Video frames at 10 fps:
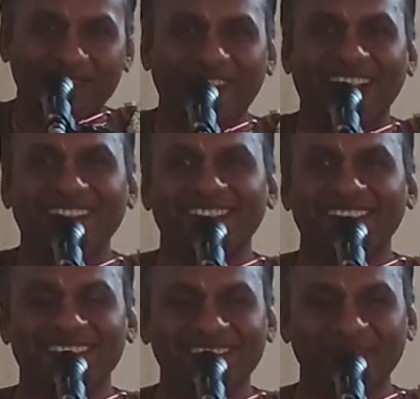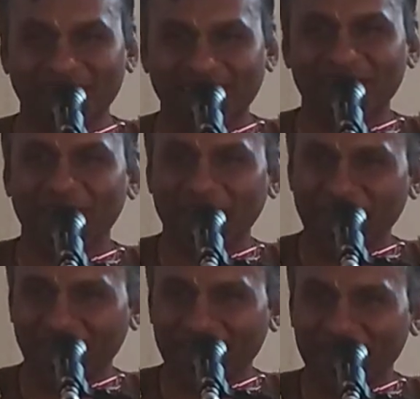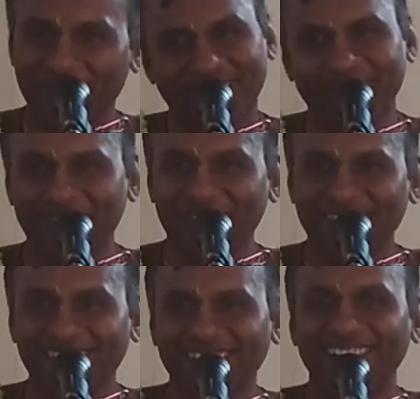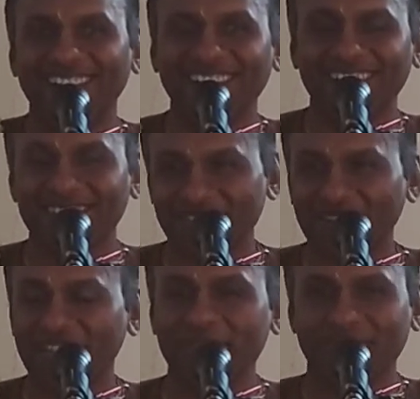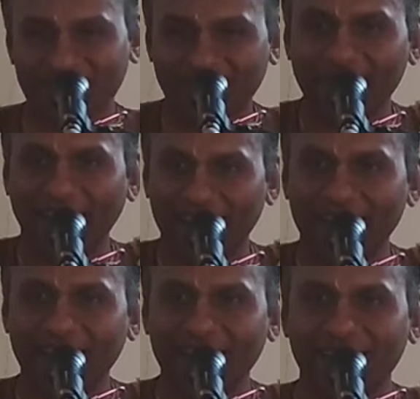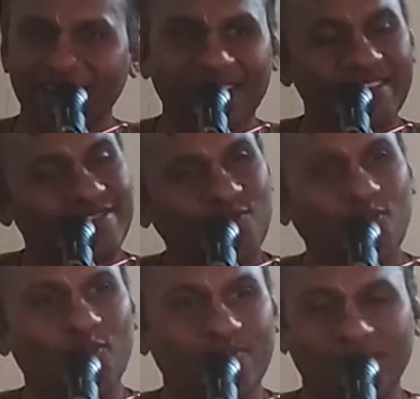Flat there. Somebody has to wake up, So wake up because they're flat, right? And then it's so